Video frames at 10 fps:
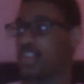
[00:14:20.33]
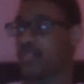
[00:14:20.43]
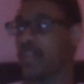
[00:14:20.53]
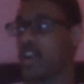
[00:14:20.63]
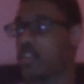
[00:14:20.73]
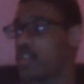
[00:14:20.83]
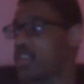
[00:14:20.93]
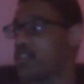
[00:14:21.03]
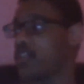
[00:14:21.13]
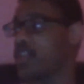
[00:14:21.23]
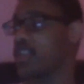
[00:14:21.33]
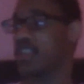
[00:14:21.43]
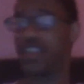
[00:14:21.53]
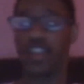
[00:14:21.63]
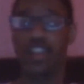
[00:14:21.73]
matter and the fact that
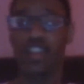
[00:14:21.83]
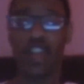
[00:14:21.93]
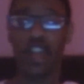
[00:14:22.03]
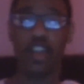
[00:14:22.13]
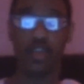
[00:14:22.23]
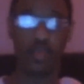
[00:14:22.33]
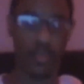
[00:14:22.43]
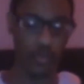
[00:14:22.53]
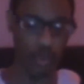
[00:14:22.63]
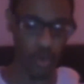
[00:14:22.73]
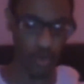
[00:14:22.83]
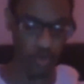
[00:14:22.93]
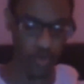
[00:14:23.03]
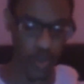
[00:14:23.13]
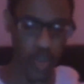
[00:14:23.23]
this is an A24
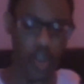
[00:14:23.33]
movie.